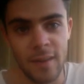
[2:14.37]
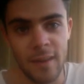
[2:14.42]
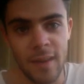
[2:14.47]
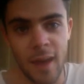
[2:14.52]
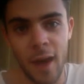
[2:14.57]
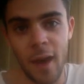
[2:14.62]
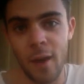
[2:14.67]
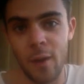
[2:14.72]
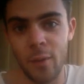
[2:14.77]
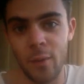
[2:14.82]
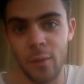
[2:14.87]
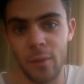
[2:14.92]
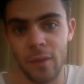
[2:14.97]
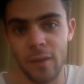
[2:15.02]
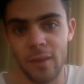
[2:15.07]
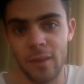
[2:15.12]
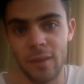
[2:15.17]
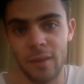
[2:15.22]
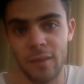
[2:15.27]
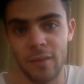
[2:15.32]
how
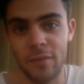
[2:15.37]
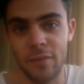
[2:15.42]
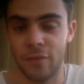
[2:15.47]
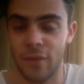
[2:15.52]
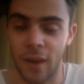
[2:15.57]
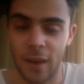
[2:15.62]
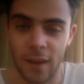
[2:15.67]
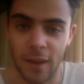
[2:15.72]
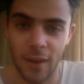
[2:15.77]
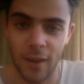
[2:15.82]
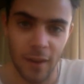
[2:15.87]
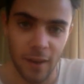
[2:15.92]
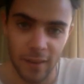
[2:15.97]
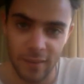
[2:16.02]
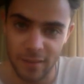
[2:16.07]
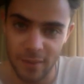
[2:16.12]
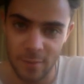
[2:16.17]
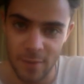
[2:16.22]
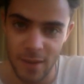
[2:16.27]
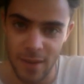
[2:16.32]
fucking
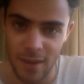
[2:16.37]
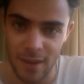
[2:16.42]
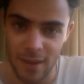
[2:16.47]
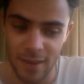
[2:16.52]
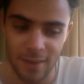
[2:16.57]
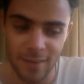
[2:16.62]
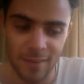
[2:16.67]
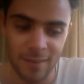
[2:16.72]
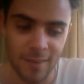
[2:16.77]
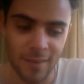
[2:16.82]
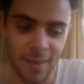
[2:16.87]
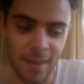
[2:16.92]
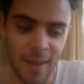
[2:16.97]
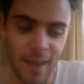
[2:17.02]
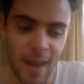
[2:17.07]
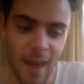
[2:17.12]
awesome he is,